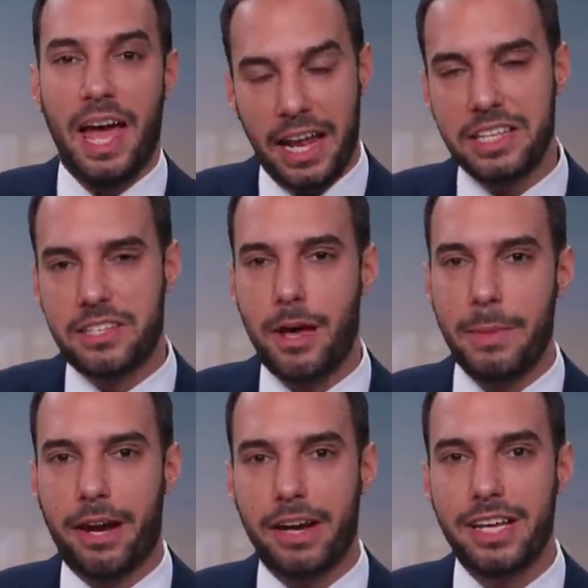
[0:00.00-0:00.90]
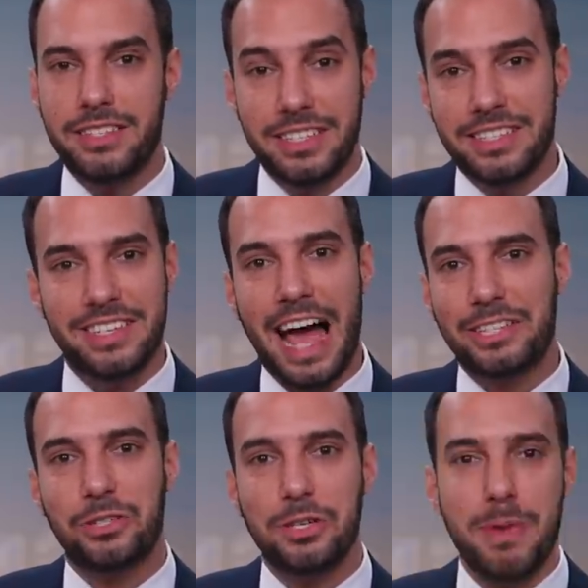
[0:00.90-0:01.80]
and in some areas, it's
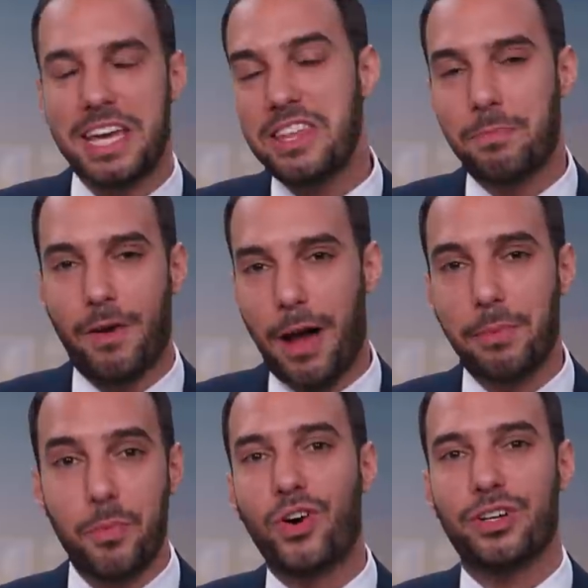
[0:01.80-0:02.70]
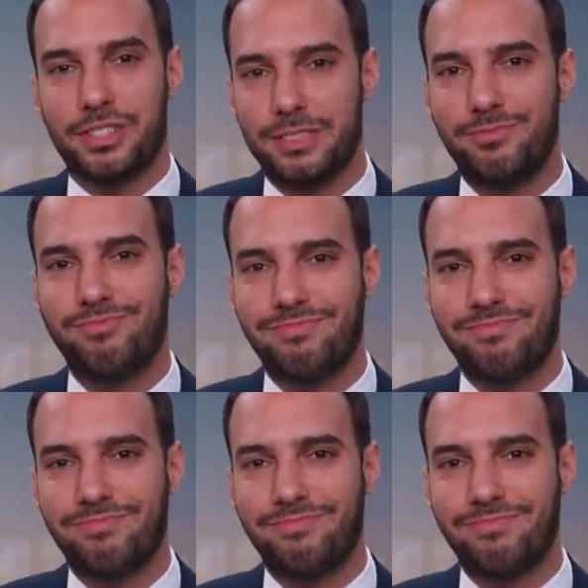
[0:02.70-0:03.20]
actually making the problem worse.